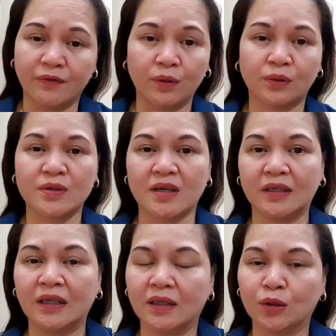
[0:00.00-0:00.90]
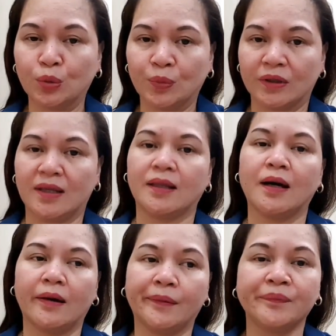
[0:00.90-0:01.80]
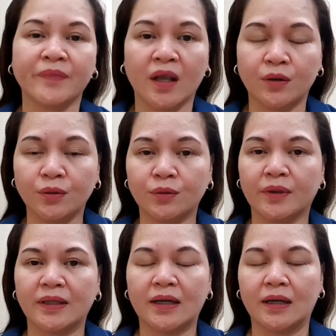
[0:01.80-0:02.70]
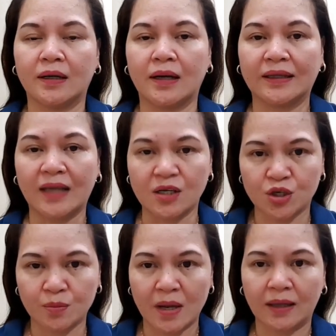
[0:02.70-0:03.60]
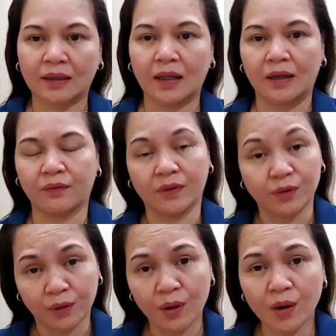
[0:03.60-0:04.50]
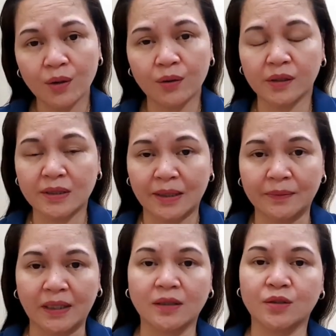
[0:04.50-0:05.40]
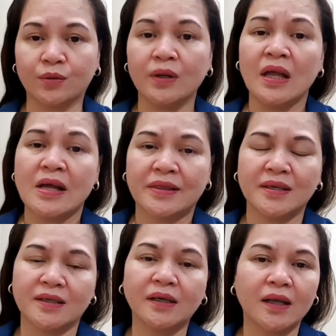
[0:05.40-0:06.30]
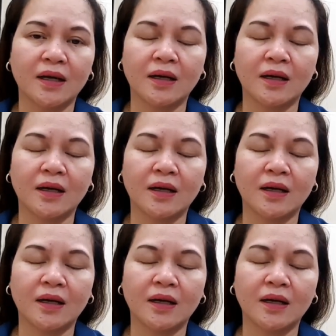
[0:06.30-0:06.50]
photos are needed to put in the, you know, in the attachment, like with your logo or something. So these are